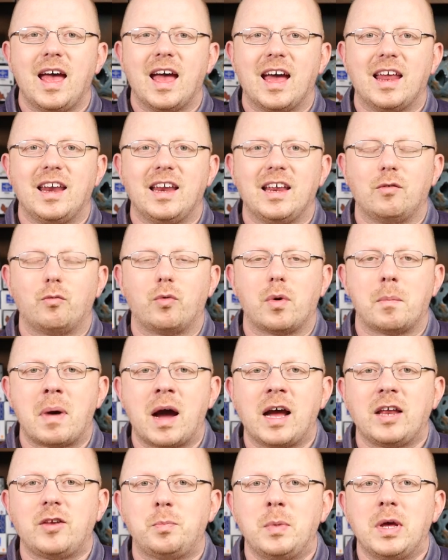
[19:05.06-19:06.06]
and it
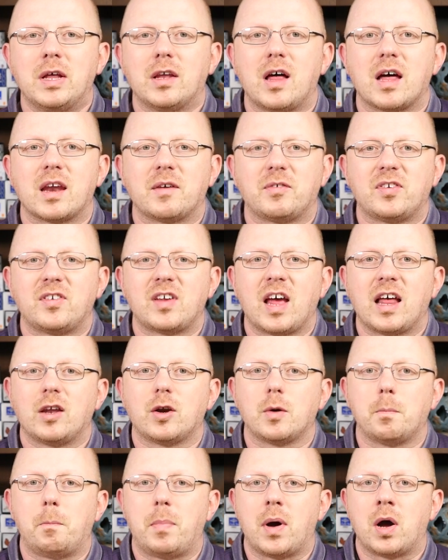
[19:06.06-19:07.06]
reminds me a lot of
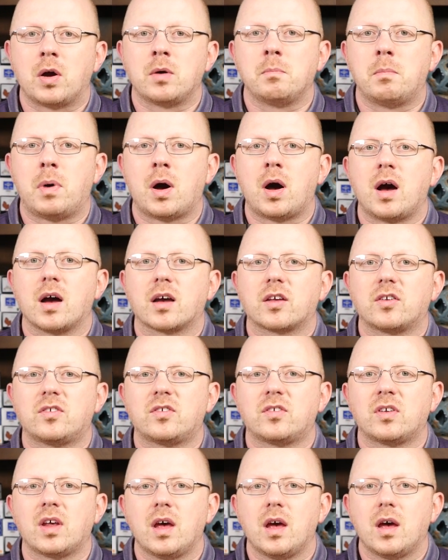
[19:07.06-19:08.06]
Sailor Bung
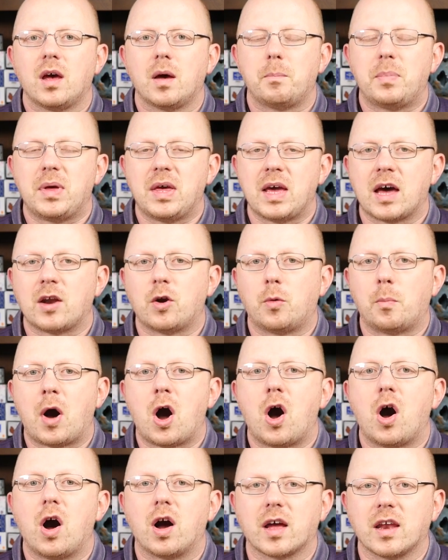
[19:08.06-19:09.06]
Box Piano
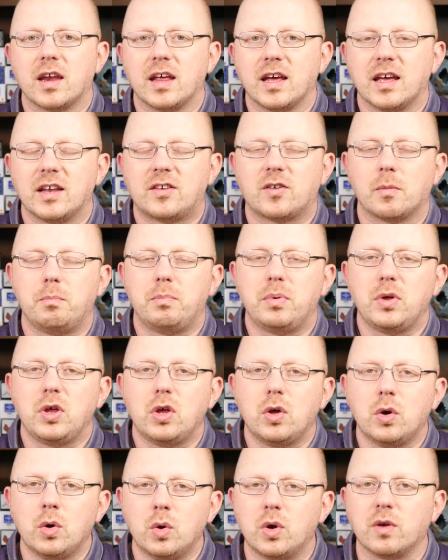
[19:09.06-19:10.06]
Mahogany. It's a
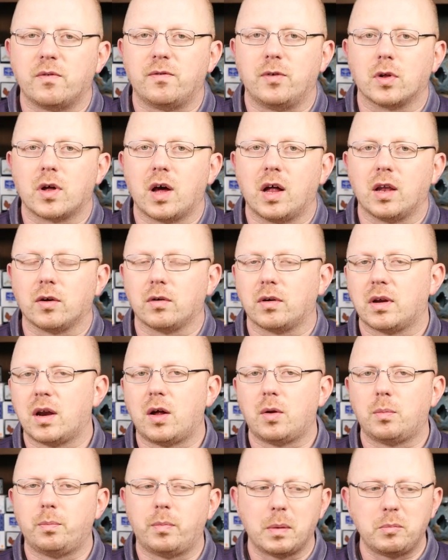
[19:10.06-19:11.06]
beautiful color, and
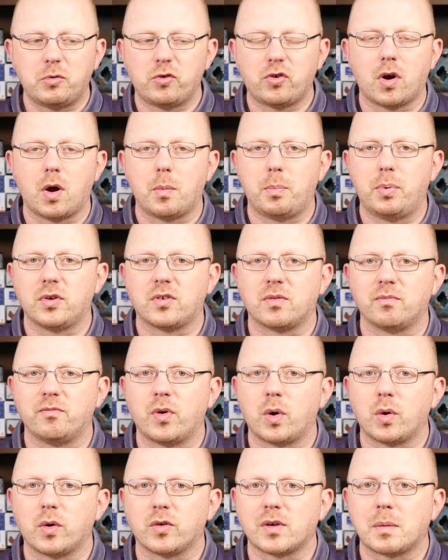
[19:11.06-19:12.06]
I'm sure I'll put some
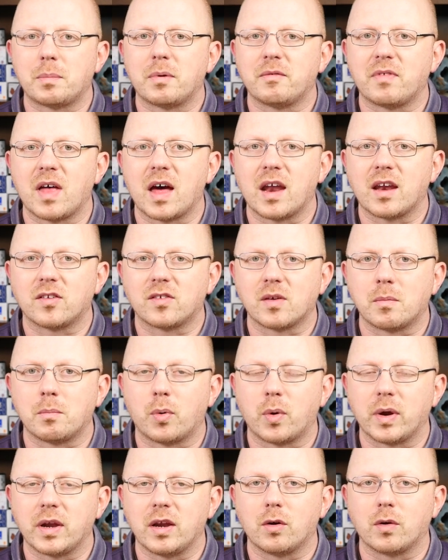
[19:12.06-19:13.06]
photos up of that at some
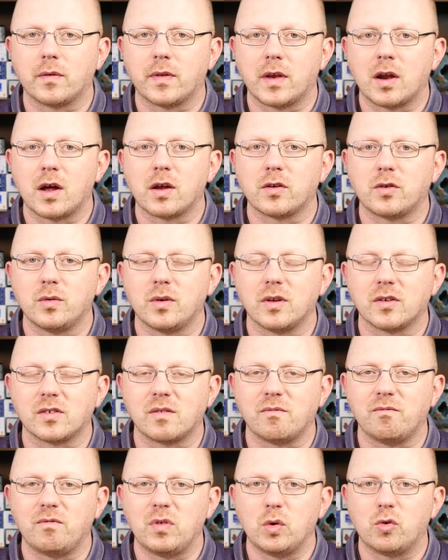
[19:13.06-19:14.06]
point here in the not too
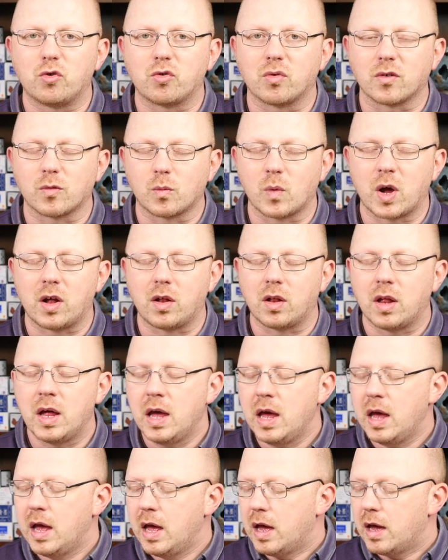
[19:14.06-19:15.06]
distant future as well.
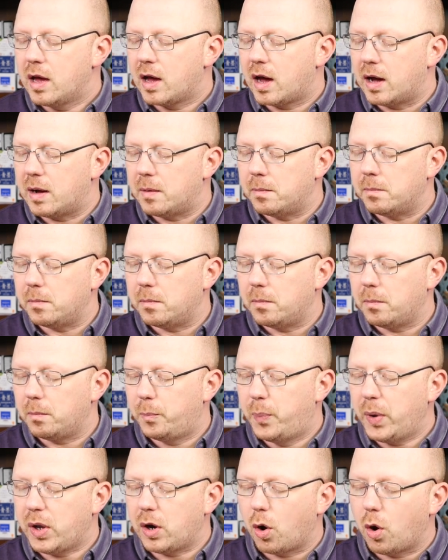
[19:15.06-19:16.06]

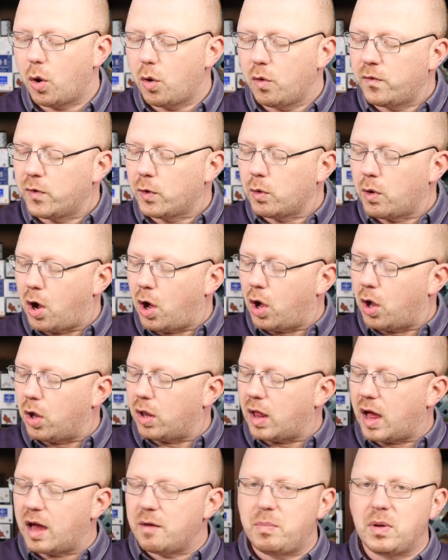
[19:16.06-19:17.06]
But
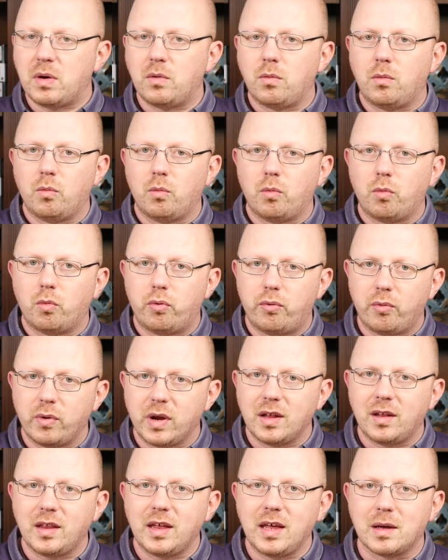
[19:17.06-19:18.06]
overall, I've been
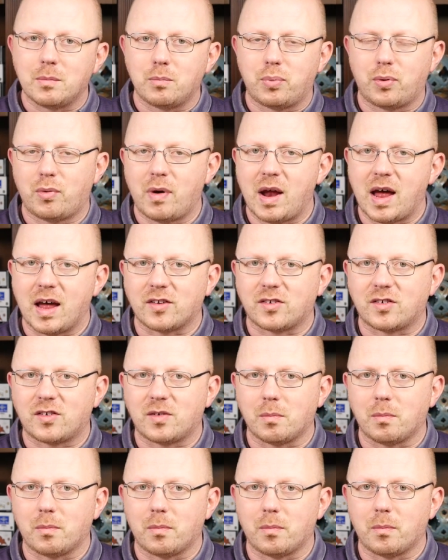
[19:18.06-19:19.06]
really
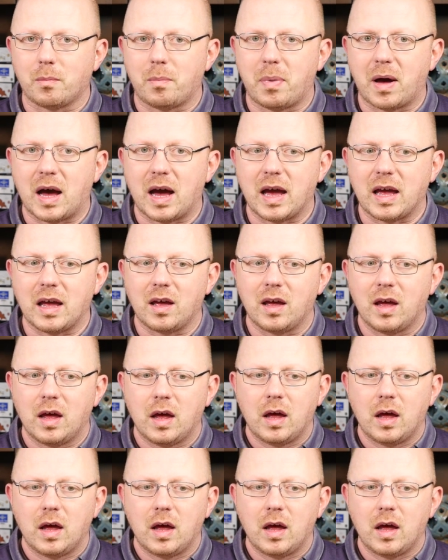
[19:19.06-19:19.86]
impressed by